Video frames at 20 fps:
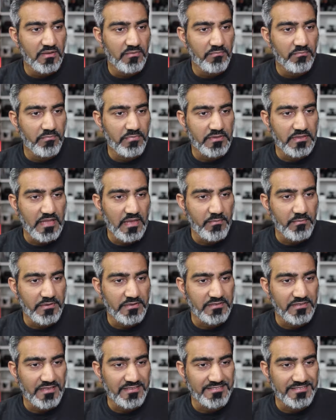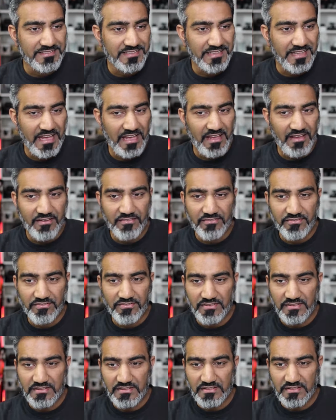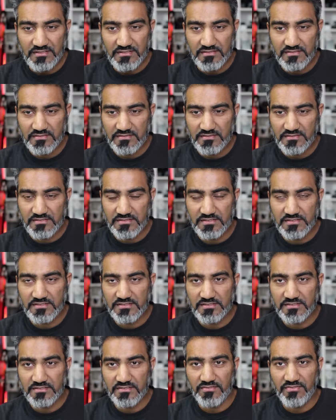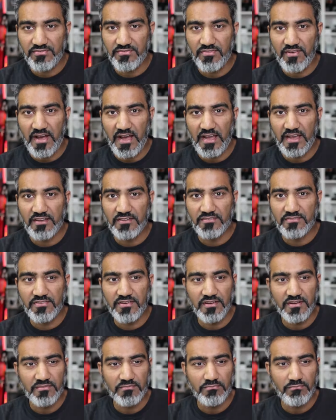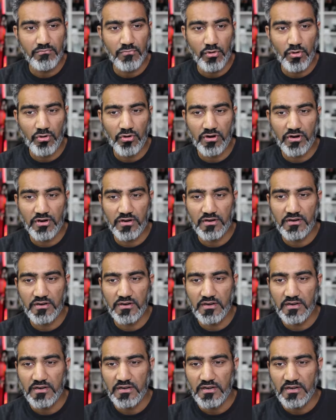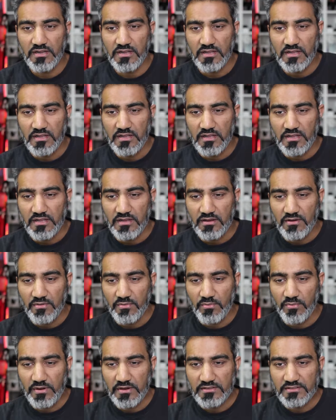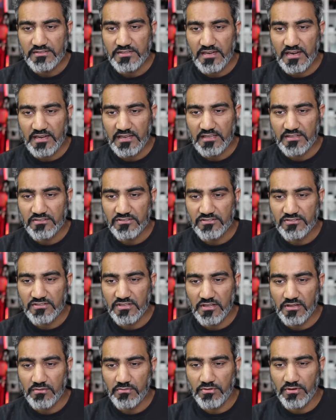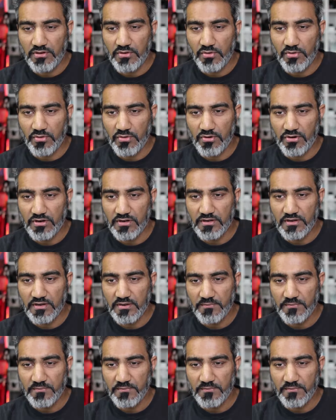but that means I still have 5 more ones that I can still record